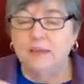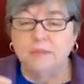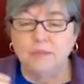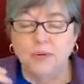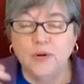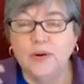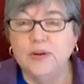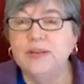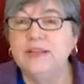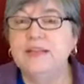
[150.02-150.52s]

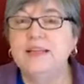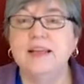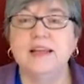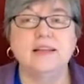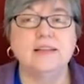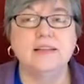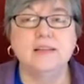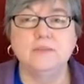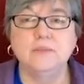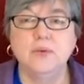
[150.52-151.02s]

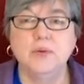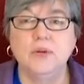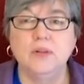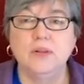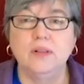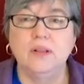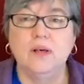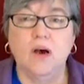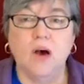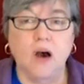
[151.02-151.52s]

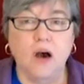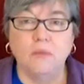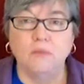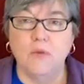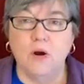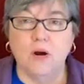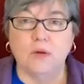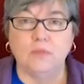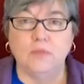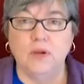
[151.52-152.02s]
predictable
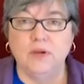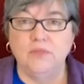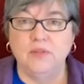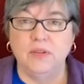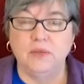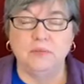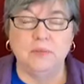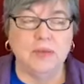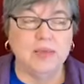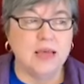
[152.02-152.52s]
Hallmark
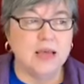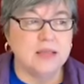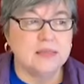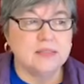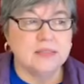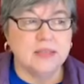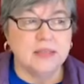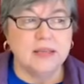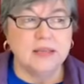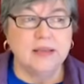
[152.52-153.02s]
movie,
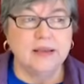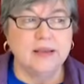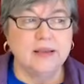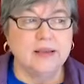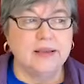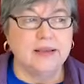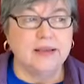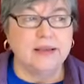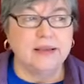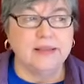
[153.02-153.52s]
because
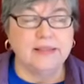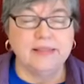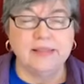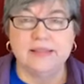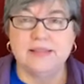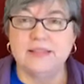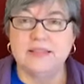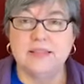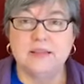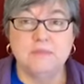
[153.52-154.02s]

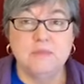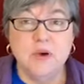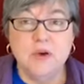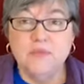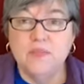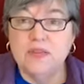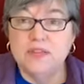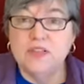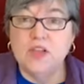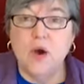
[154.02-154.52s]
the
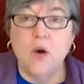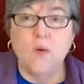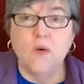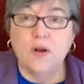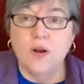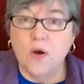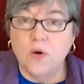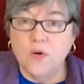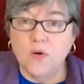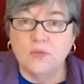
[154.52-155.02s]
movies
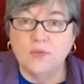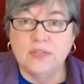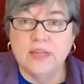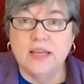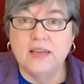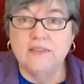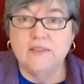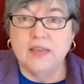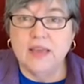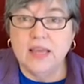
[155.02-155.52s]
going on
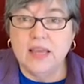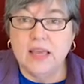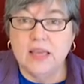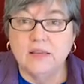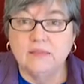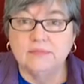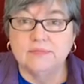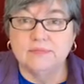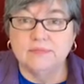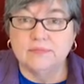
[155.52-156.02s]

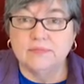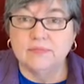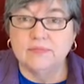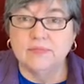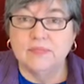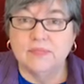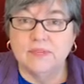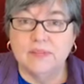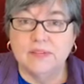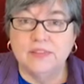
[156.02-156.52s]
TV,
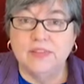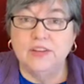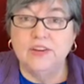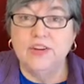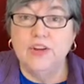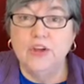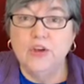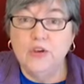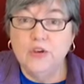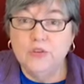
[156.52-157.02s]
the
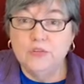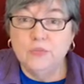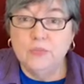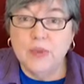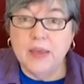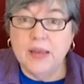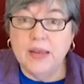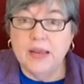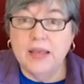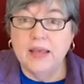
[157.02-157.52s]
news
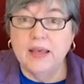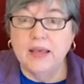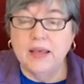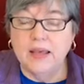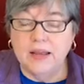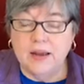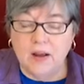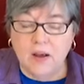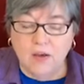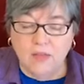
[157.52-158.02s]
media
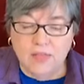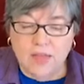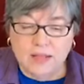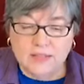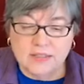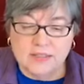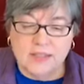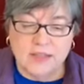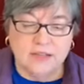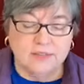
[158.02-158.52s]
and all
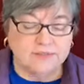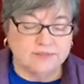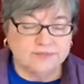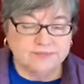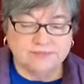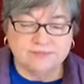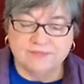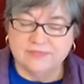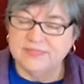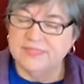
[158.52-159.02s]
that stuff,
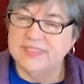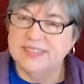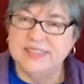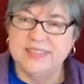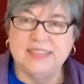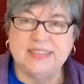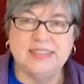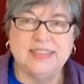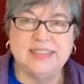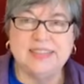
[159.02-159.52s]

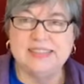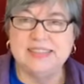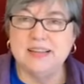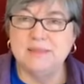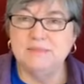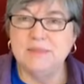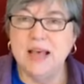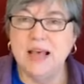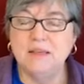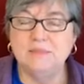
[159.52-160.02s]

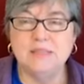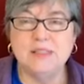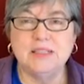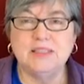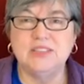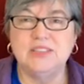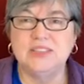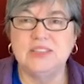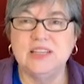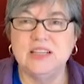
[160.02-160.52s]
sometimes
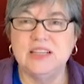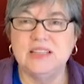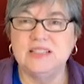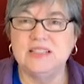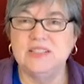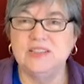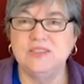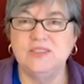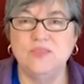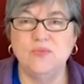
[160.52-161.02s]
it's
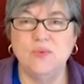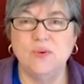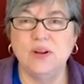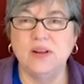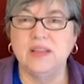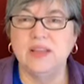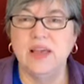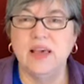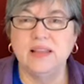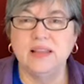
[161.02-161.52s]
just you want
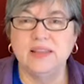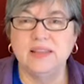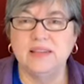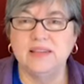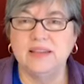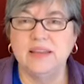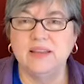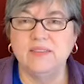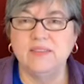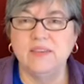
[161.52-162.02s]
to yell at the
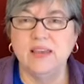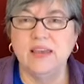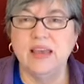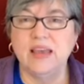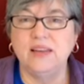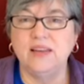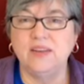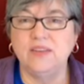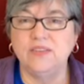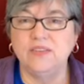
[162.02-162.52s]
TV
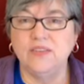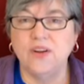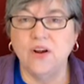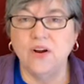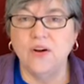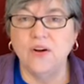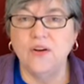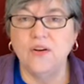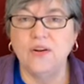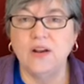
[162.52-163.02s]
and you
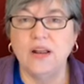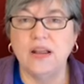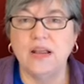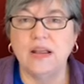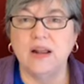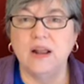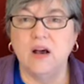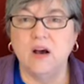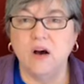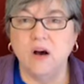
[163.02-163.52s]
turn
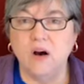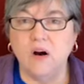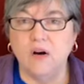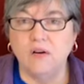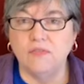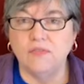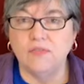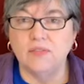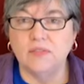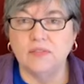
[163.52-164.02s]
it
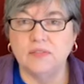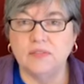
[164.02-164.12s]
off.